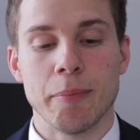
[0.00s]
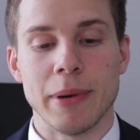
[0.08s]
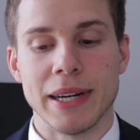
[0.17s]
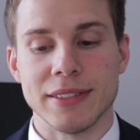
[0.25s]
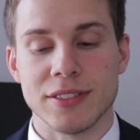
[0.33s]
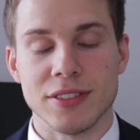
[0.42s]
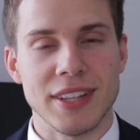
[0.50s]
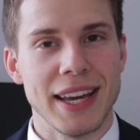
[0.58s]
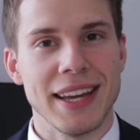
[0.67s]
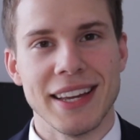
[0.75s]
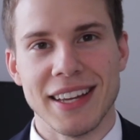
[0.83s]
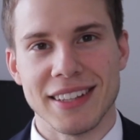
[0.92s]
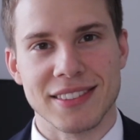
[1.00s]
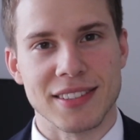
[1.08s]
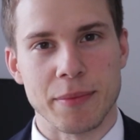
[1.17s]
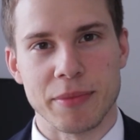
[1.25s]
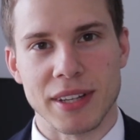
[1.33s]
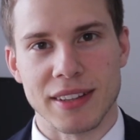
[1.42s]
But today it's
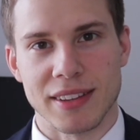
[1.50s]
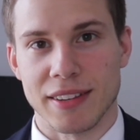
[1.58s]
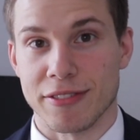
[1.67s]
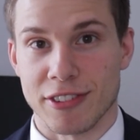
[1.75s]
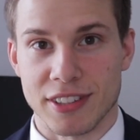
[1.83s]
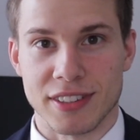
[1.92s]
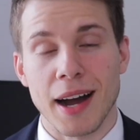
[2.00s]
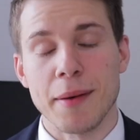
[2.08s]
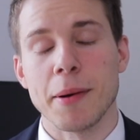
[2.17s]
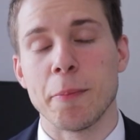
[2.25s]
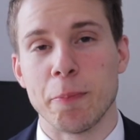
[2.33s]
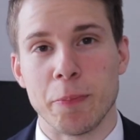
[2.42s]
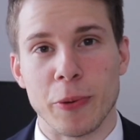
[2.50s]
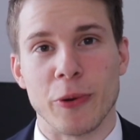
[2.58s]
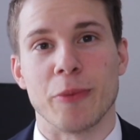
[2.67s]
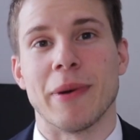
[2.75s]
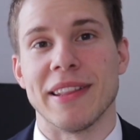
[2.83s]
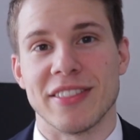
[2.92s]
something different. I'm gonna
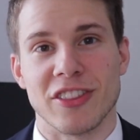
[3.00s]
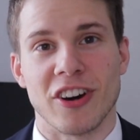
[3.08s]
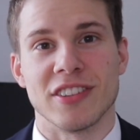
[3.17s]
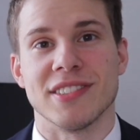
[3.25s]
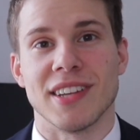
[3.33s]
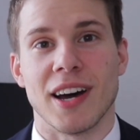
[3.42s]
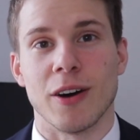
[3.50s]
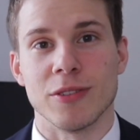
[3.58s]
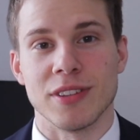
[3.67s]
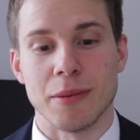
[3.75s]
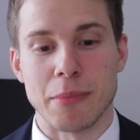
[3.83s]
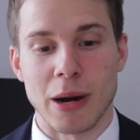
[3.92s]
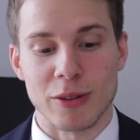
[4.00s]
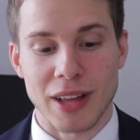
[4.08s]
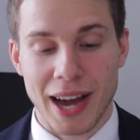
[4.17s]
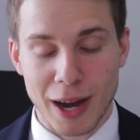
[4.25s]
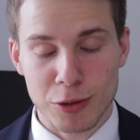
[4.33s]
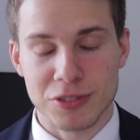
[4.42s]
pour my thoughts out about
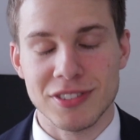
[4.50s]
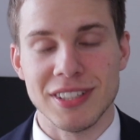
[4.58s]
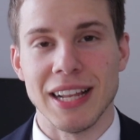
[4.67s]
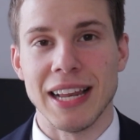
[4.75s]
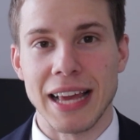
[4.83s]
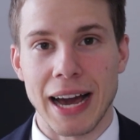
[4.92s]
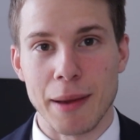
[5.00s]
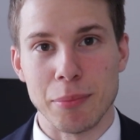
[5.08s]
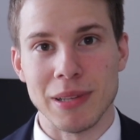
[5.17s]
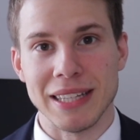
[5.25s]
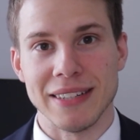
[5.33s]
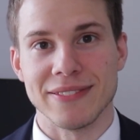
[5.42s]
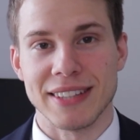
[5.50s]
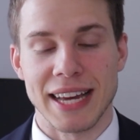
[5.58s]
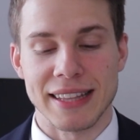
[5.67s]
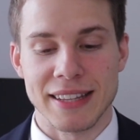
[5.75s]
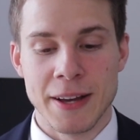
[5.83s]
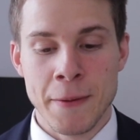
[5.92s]
how silly I believe
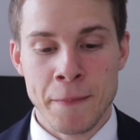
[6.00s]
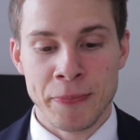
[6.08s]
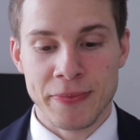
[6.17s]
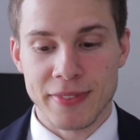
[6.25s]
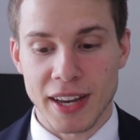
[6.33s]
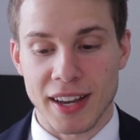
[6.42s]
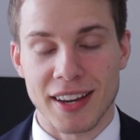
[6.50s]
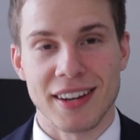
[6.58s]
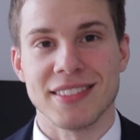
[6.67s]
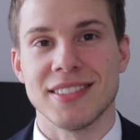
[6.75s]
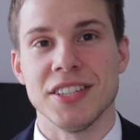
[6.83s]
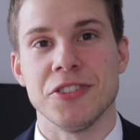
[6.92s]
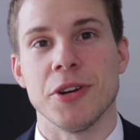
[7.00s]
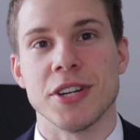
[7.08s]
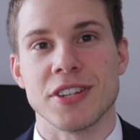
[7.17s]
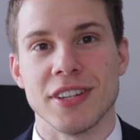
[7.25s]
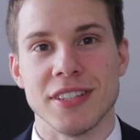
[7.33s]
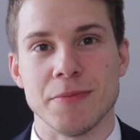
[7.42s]
that the current
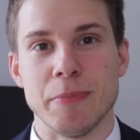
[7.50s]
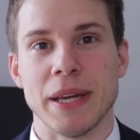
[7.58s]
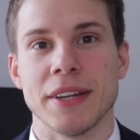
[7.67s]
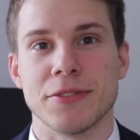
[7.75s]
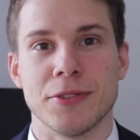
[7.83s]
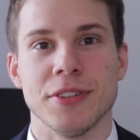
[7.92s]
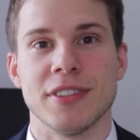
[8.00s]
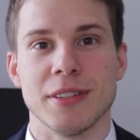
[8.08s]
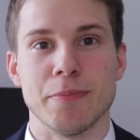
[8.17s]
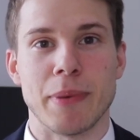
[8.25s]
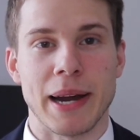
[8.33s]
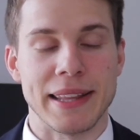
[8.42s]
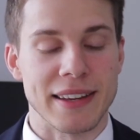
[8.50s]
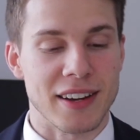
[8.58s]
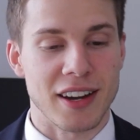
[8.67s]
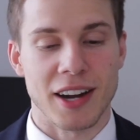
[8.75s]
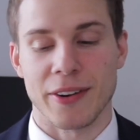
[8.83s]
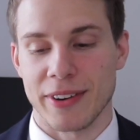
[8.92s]
situation is being treated by the
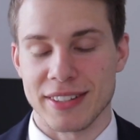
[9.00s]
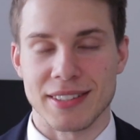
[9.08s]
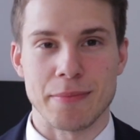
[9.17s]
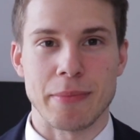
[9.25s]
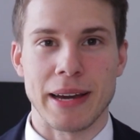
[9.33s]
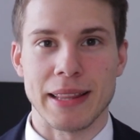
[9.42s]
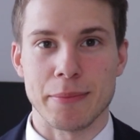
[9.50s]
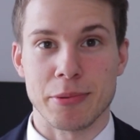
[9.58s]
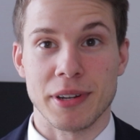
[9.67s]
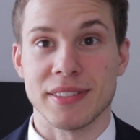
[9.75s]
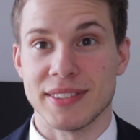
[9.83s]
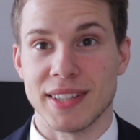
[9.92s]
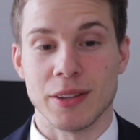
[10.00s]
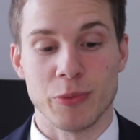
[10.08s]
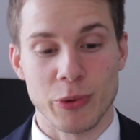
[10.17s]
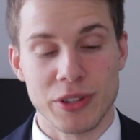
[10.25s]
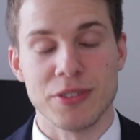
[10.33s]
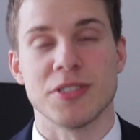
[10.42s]
Congress and by the
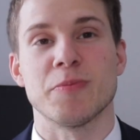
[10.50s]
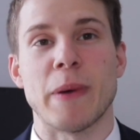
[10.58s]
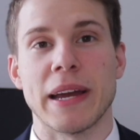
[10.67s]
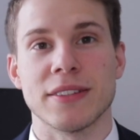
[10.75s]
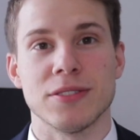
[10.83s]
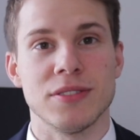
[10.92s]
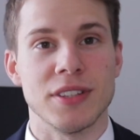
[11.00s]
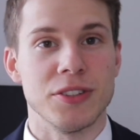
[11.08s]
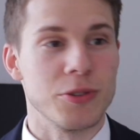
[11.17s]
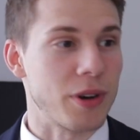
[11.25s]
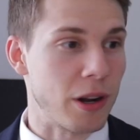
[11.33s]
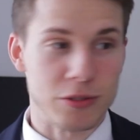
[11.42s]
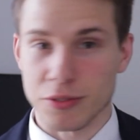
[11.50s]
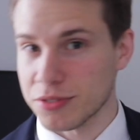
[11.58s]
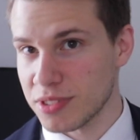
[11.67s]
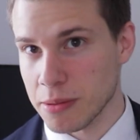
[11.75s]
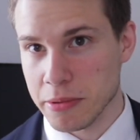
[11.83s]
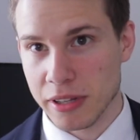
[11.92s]
President with respect to the new round of
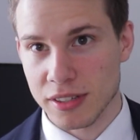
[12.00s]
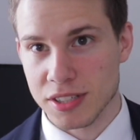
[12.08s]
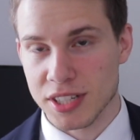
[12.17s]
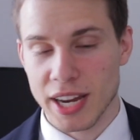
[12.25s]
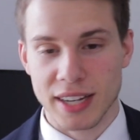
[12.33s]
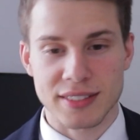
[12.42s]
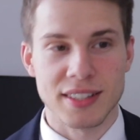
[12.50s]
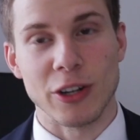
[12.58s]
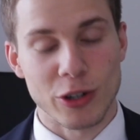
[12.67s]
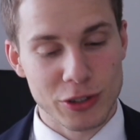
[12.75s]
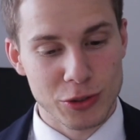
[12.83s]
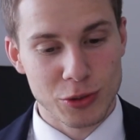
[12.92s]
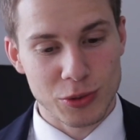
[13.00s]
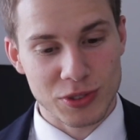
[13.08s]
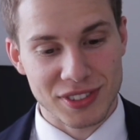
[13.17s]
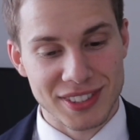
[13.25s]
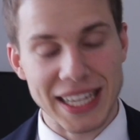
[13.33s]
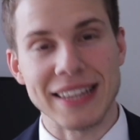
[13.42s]
stimulus checks in order to
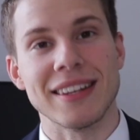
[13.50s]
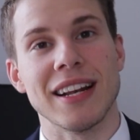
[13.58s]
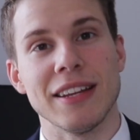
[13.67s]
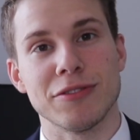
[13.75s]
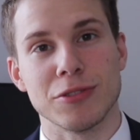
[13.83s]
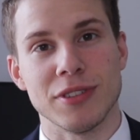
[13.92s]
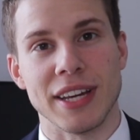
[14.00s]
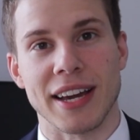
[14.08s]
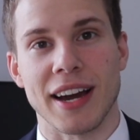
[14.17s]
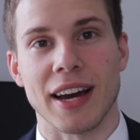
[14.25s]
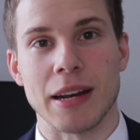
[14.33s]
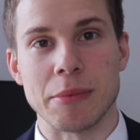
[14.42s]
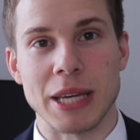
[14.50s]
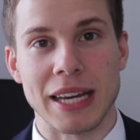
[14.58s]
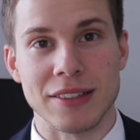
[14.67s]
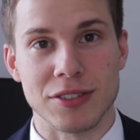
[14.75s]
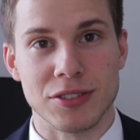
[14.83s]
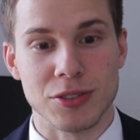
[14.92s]
send relief to the economy
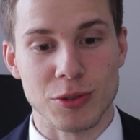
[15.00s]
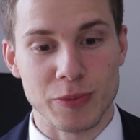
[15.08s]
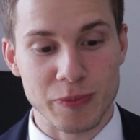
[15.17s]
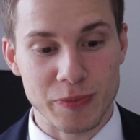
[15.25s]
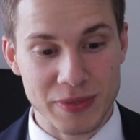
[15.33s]
and to